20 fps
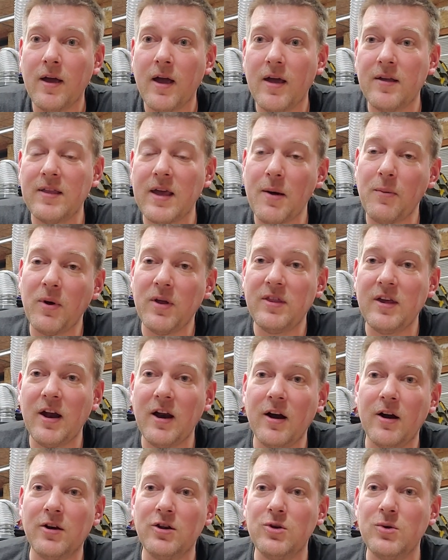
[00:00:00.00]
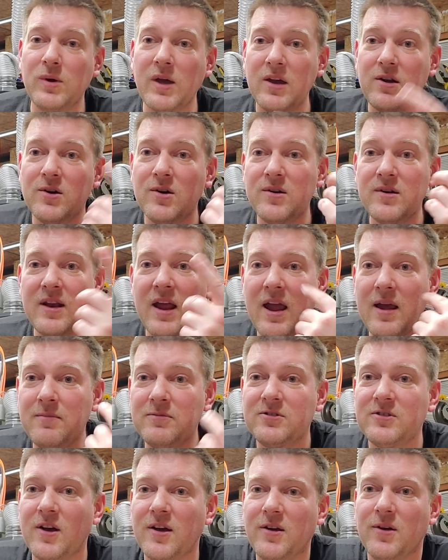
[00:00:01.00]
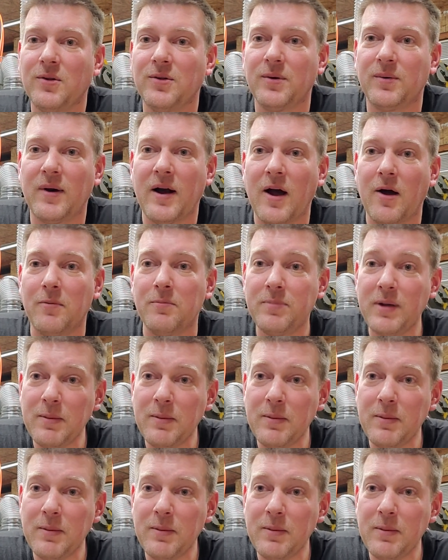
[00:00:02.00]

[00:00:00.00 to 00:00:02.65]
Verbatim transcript: And that way there, you get your name cycled around.